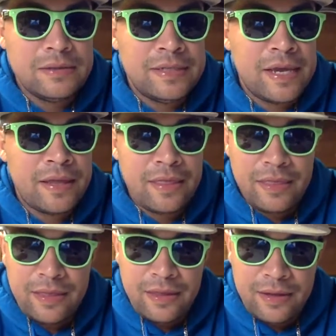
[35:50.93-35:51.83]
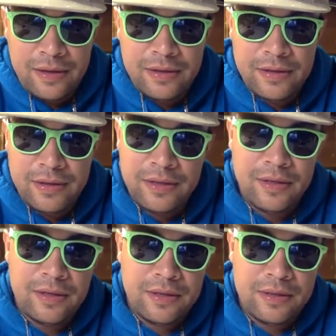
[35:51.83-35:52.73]
Death,
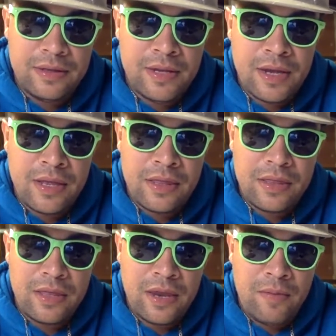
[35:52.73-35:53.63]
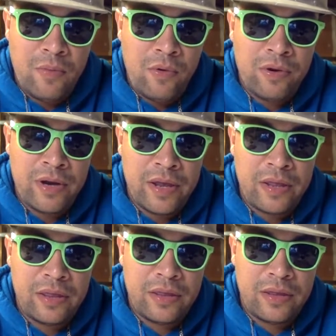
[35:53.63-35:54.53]
death, and more
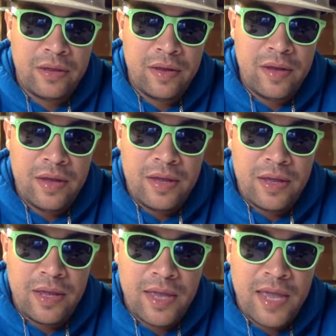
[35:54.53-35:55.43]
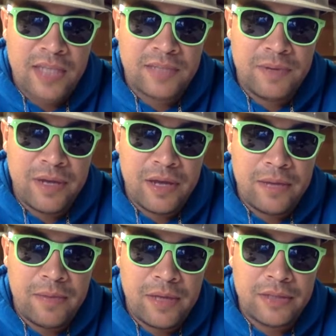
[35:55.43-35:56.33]
death.
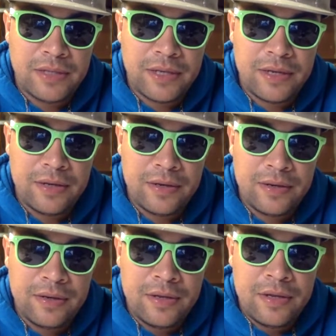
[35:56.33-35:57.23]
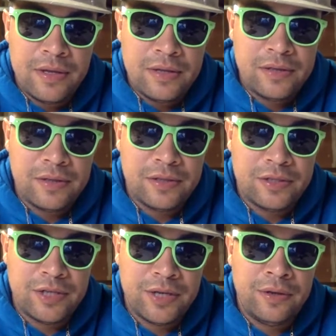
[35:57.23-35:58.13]
Expedite my ticket to the
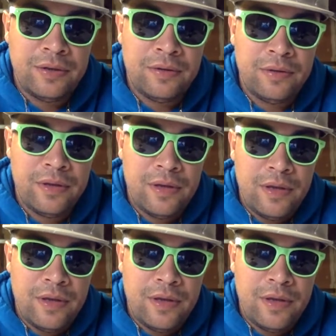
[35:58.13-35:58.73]
chill.